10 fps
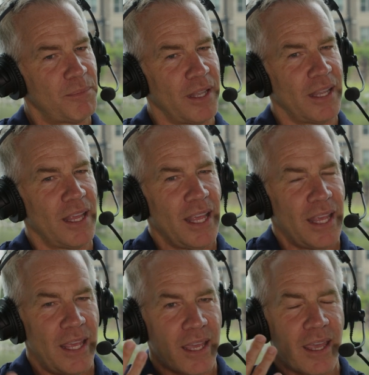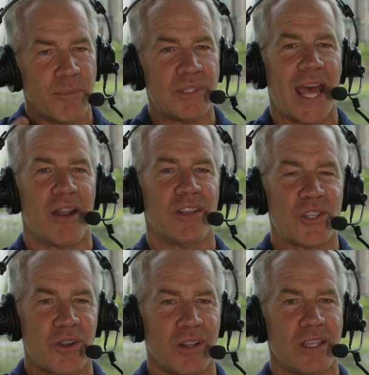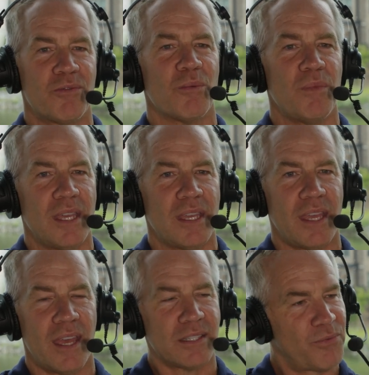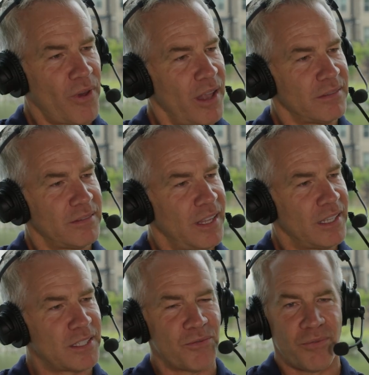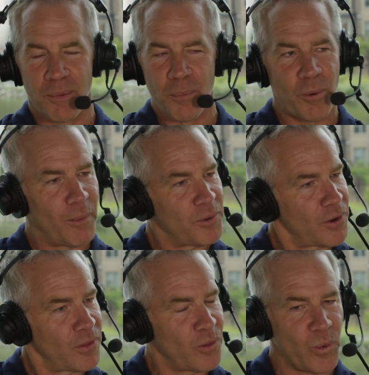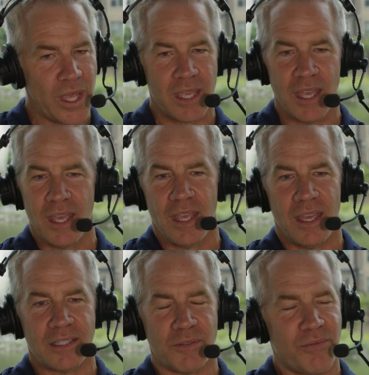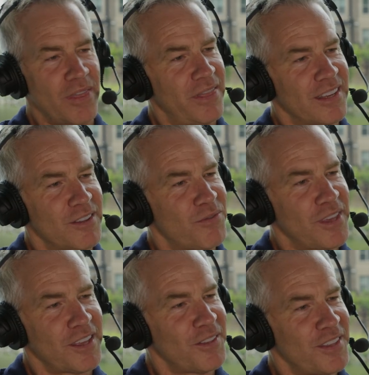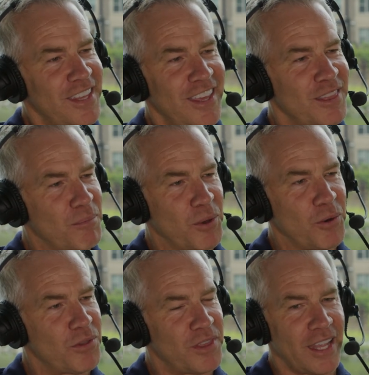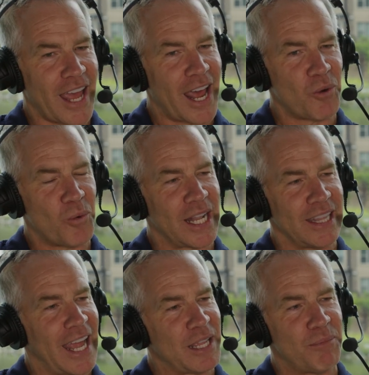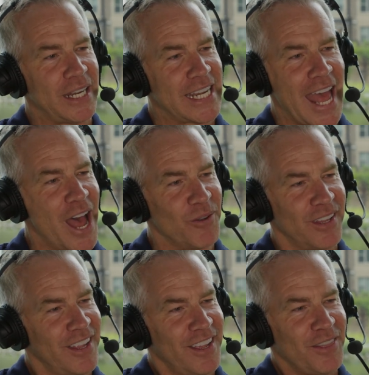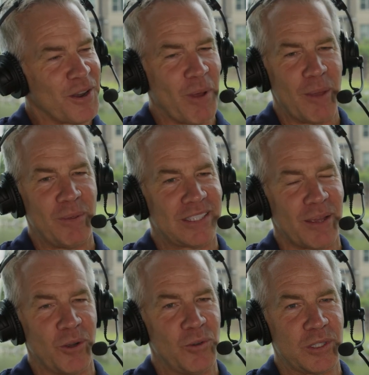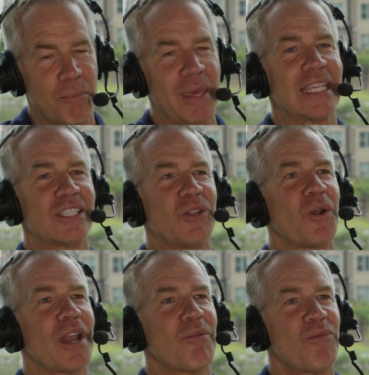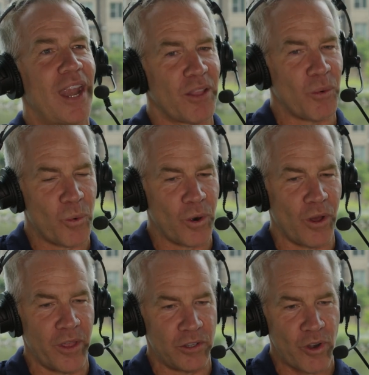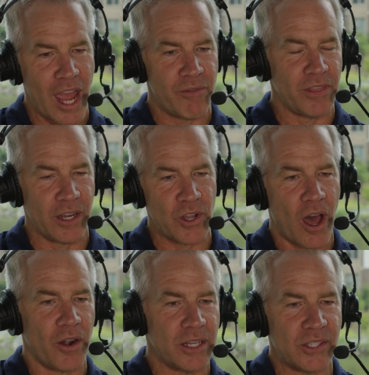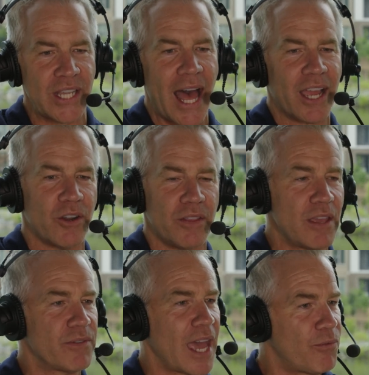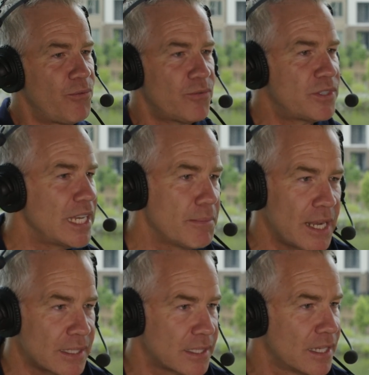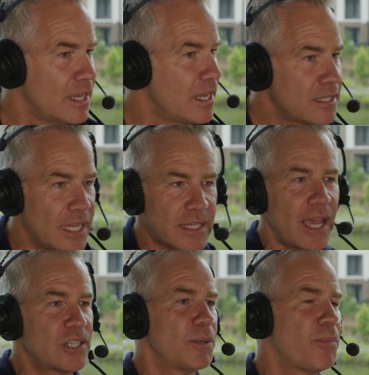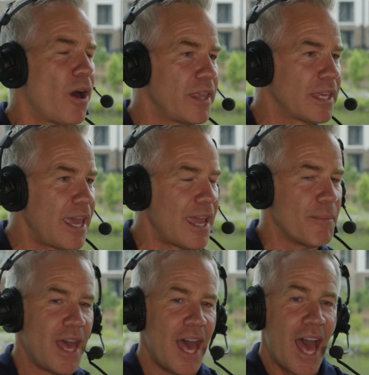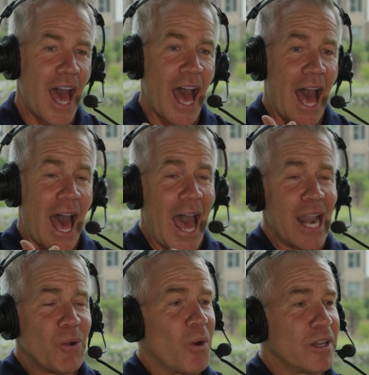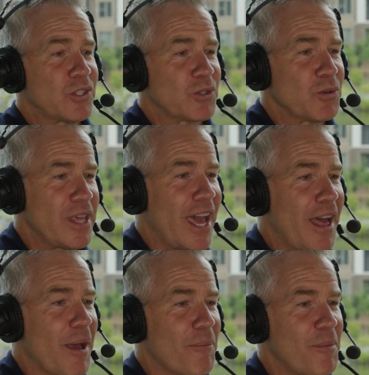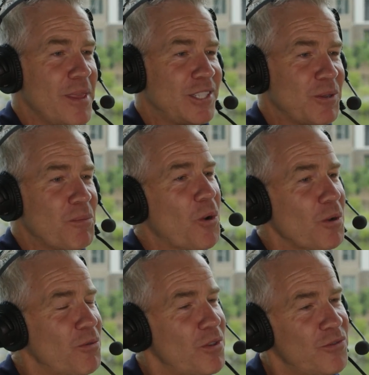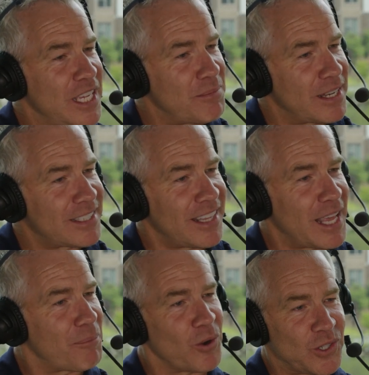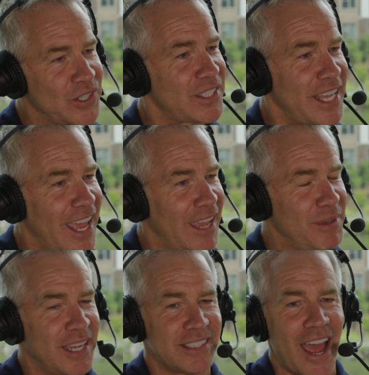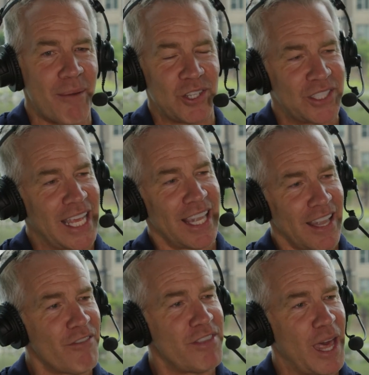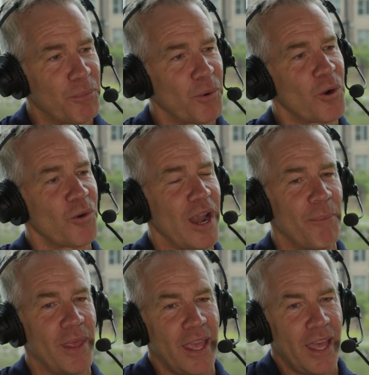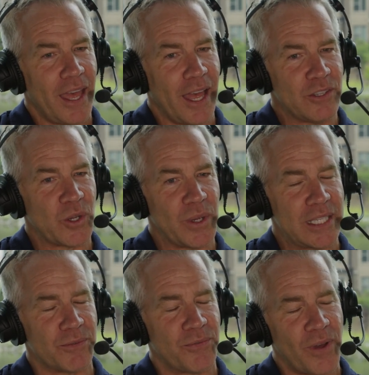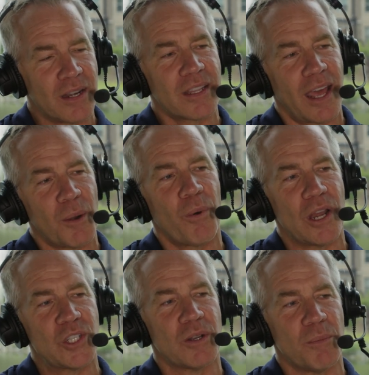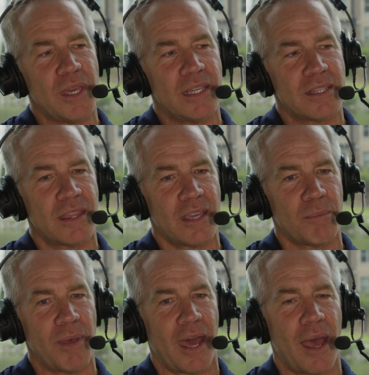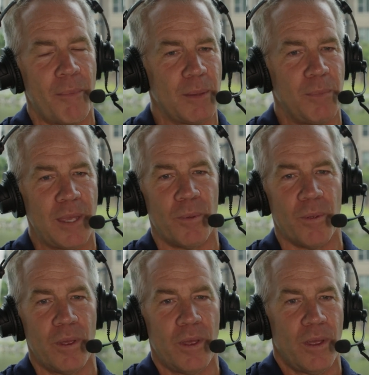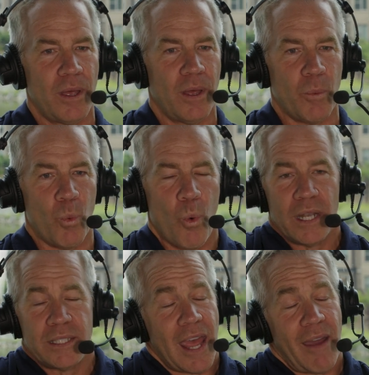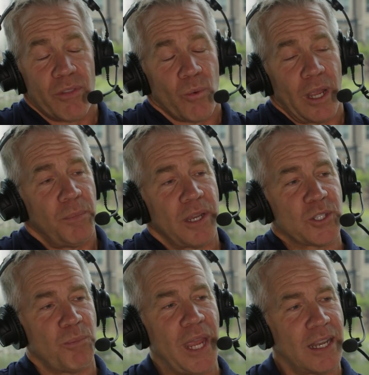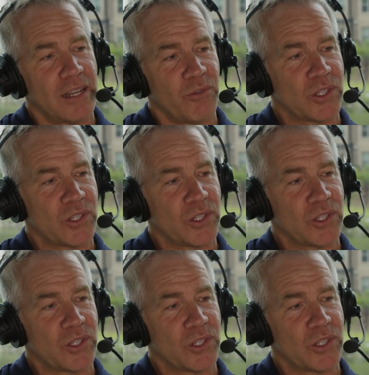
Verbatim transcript: but it comes out internally for me as fun. It's a fun prep during the week. It's a fun thing to feel in the booth that I don't want to let anybody down. There might be someone who's the biggest Notre Dame fan in the world. They're driving their daughter to soccer and they've got 15 minutes right. to catch up on the game. I don't want to screw that up. I mean, that's important 15 minutes of that person's day because of how much they love that program. Uh, so it's a fun kind of pressure to me to think about how many people uh, want to have the right picture painted of